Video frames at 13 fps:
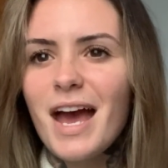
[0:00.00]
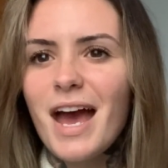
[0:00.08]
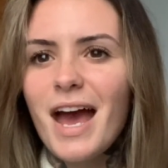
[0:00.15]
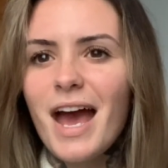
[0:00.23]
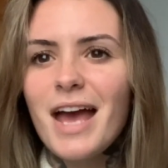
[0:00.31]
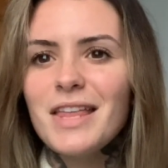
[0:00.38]

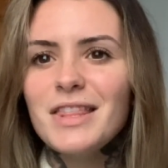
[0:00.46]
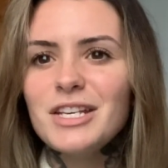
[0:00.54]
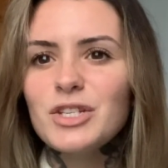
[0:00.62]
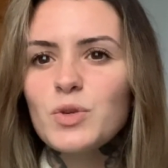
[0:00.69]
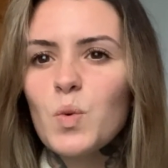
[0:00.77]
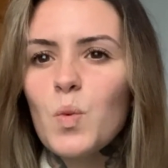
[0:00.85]
And
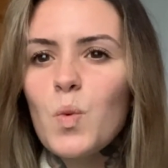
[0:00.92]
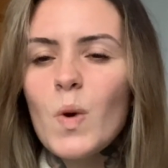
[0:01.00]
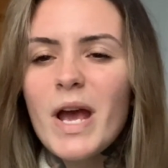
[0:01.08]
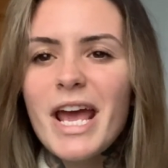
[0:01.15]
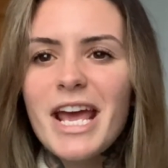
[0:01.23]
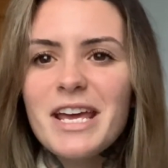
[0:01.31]
this
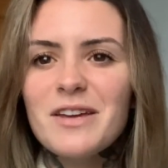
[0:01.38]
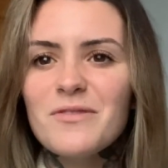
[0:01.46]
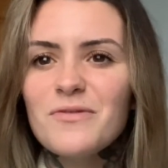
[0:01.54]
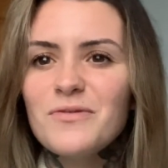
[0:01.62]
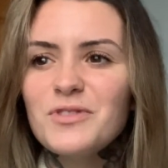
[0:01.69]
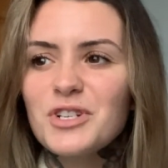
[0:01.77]

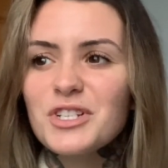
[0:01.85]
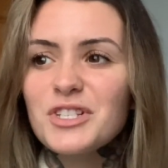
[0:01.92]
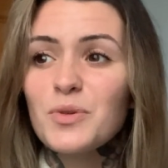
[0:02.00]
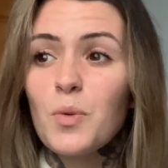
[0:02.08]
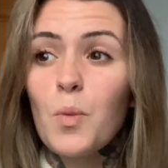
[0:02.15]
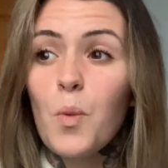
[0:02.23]
wave
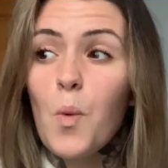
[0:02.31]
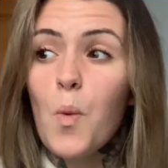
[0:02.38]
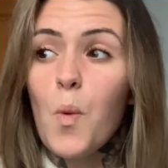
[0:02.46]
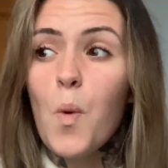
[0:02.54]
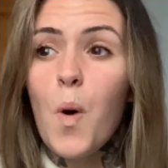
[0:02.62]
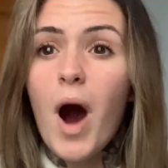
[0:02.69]
just
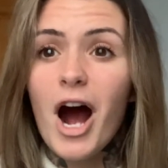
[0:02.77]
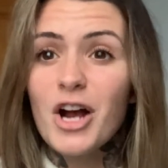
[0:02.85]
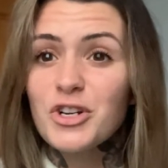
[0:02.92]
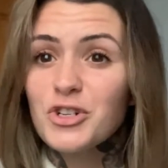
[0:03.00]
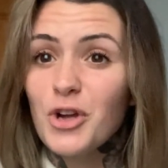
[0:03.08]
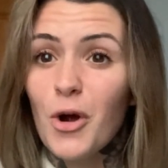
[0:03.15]

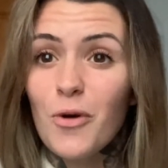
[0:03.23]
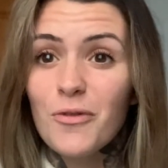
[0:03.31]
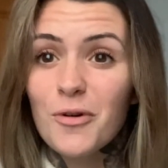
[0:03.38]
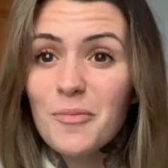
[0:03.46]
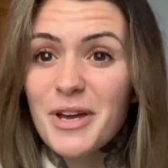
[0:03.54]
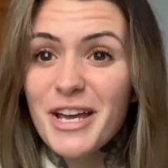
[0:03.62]
washed
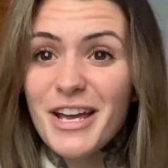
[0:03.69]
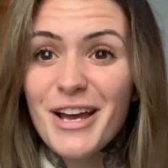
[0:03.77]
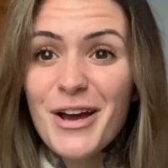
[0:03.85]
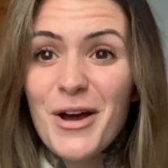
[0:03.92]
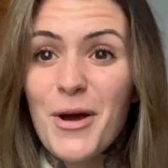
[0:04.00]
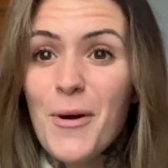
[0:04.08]
over me
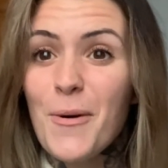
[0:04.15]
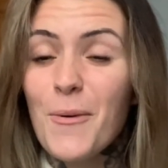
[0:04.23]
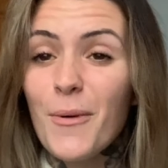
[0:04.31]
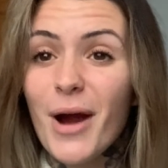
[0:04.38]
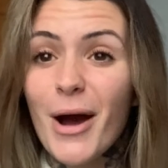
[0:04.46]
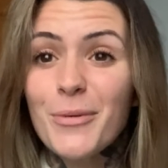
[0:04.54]

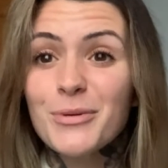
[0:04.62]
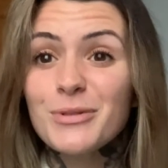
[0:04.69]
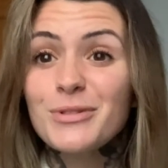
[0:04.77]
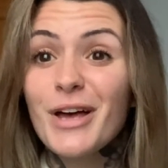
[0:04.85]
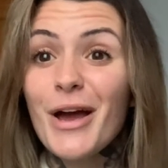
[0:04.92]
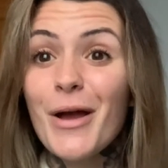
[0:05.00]
where I
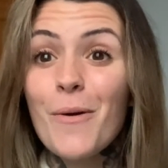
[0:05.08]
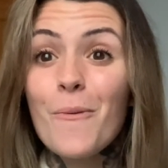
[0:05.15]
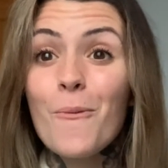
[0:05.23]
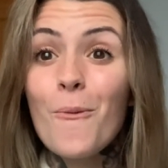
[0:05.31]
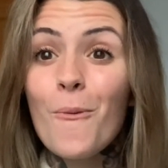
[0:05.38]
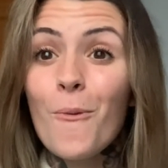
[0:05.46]
was like,
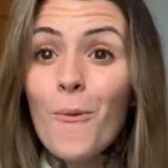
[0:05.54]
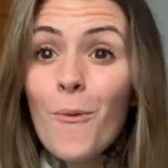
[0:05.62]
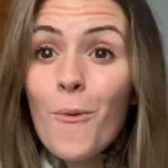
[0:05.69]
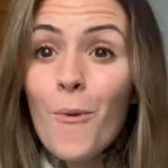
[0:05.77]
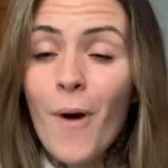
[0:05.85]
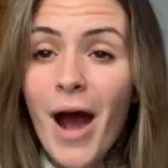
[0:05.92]

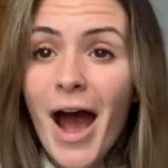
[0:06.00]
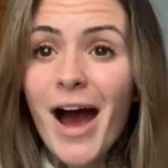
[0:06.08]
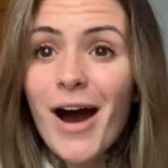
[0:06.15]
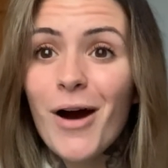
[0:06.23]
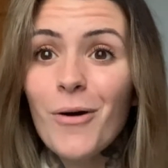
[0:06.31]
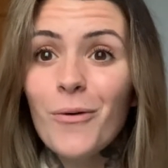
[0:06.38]

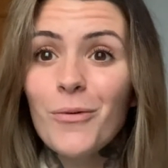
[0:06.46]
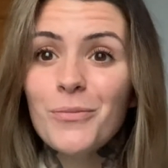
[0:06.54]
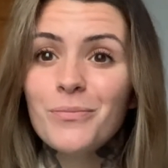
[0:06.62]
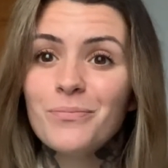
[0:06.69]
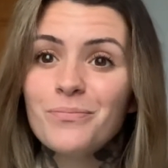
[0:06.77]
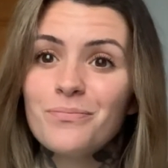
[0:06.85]
wow,
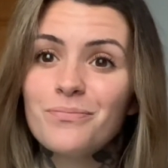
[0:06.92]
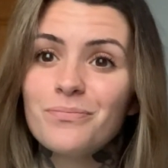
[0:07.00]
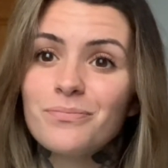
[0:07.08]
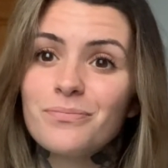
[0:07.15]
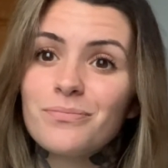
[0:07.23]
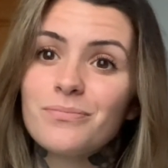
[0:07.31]

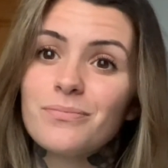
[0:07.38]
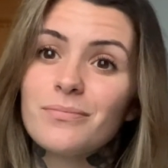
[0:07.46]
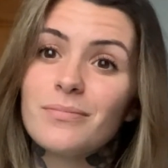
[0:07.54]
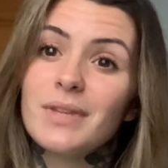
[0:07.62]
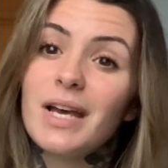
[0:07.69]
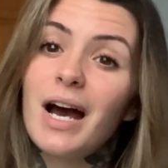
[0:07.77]

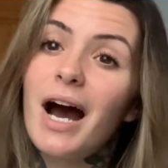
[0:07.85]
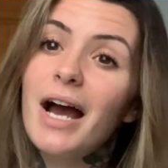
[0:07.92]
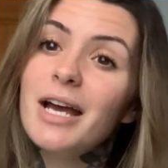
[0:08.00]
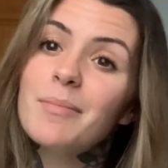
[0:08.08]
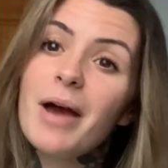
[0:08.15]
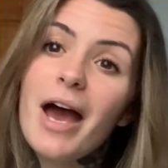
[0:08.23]
I
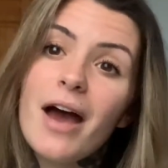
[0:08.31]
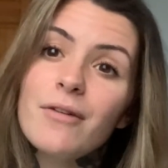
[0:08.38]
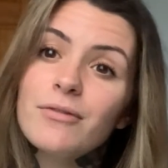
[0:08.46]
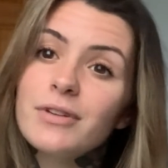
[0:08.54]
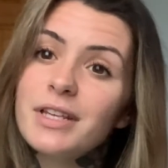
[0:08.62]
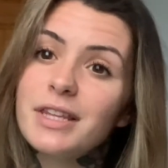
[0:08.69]
am
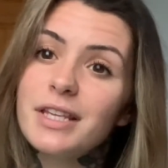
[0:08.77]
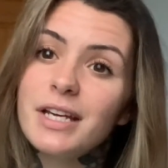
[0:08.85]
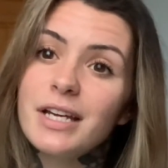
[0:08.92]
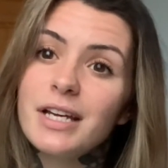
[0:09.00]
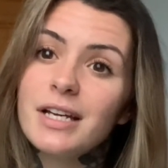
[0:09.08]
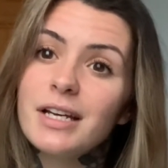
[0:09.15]

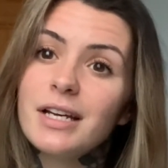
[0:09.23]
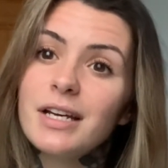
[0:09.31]
everything